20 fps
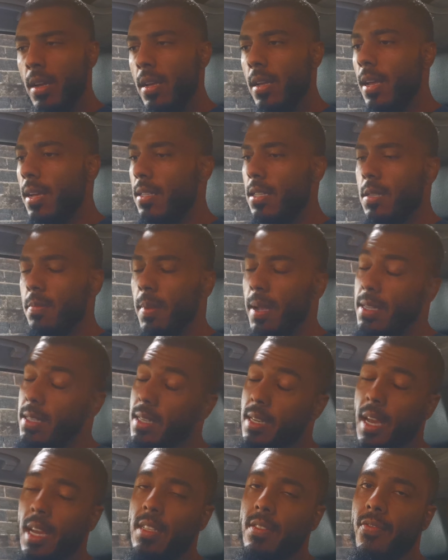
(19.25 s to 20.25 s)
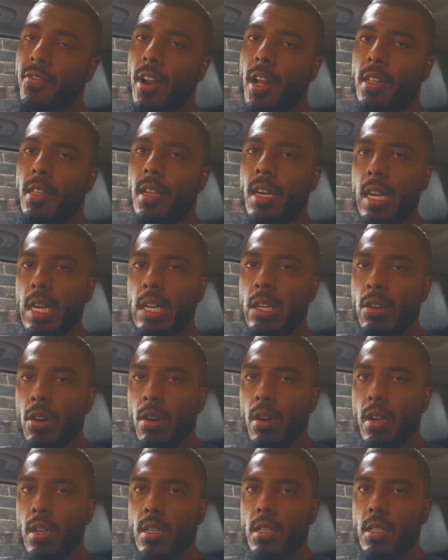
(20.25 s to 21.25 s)
Yes, it makes a nice fluttering
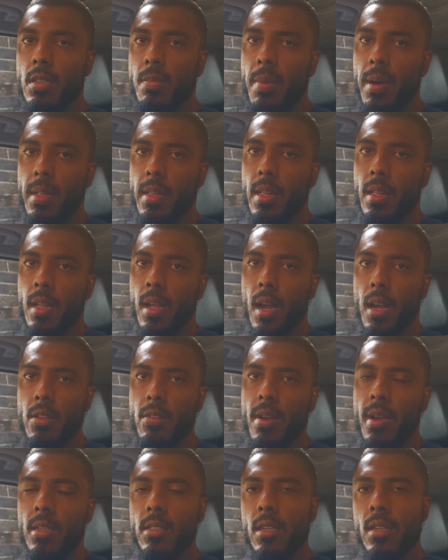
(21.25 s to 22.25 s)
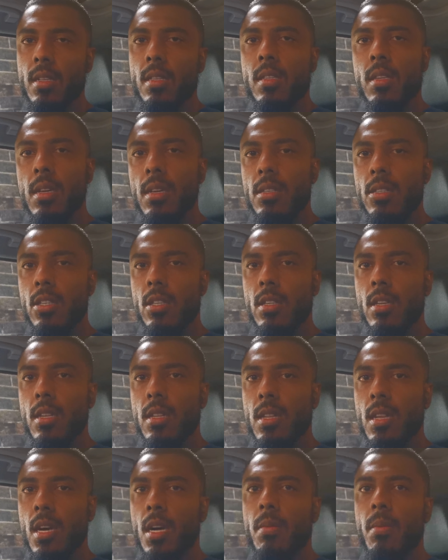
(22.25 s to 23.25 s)
noise, but are you actually surging the
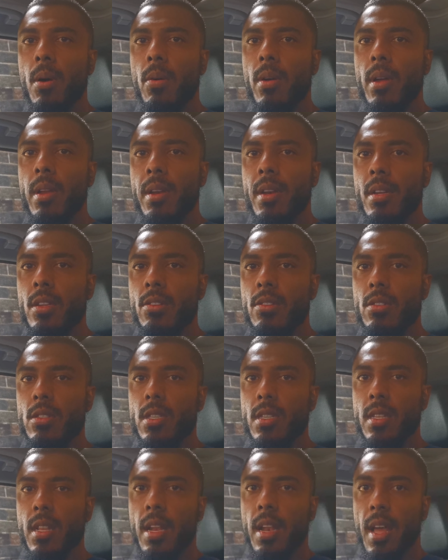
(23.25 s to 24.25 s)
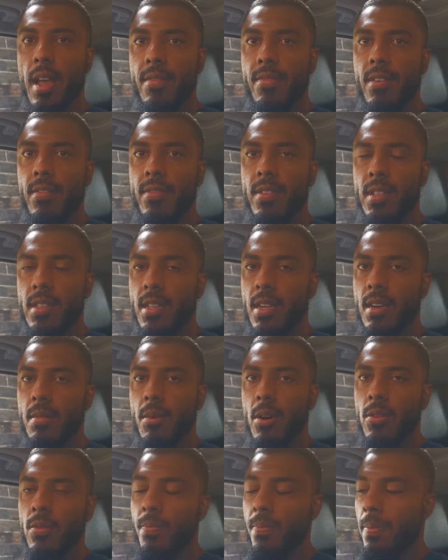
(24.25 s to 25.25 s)
turbo and reducing the life of the
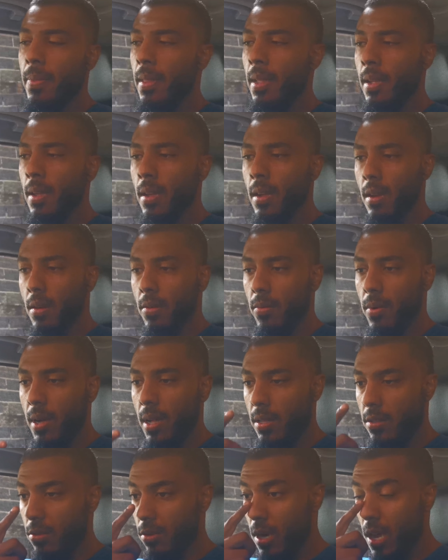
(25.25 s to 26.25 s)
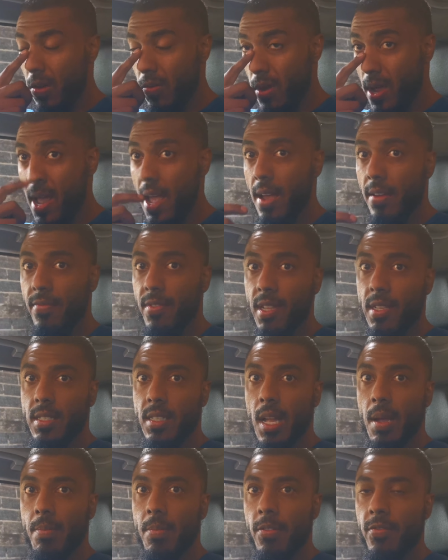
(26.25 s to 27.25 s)
turbo? Well, today we have this
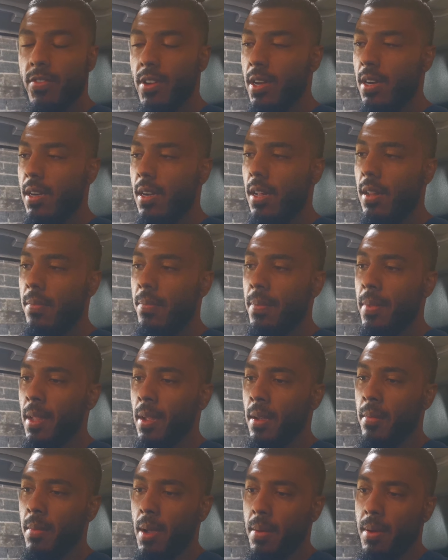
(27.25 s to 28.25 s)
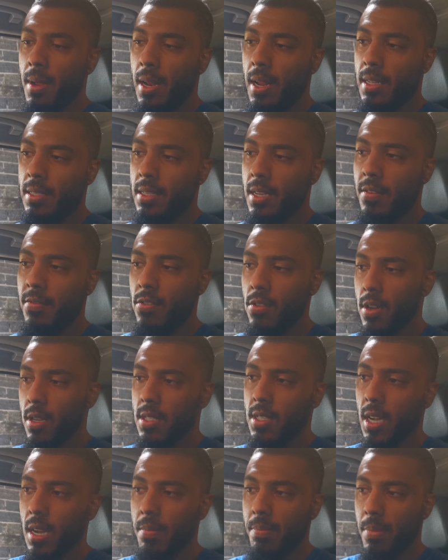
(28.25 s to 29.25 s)
type of vehicle. Maybe let's give you a
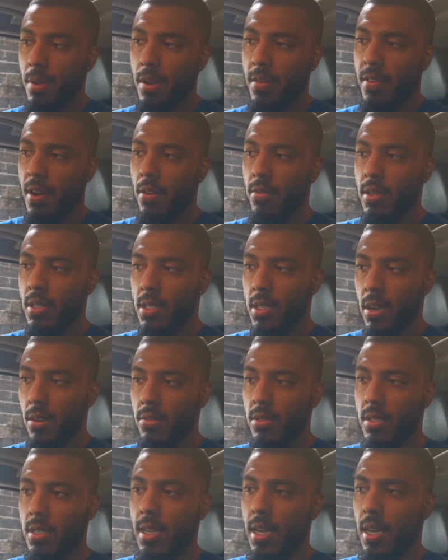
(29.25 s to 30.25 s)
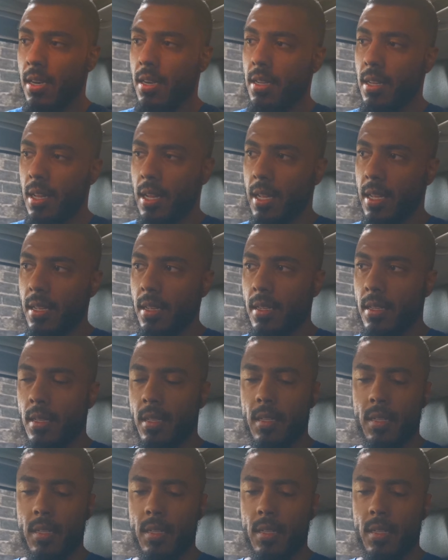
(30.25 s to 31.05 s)
sample of how it sounds currently.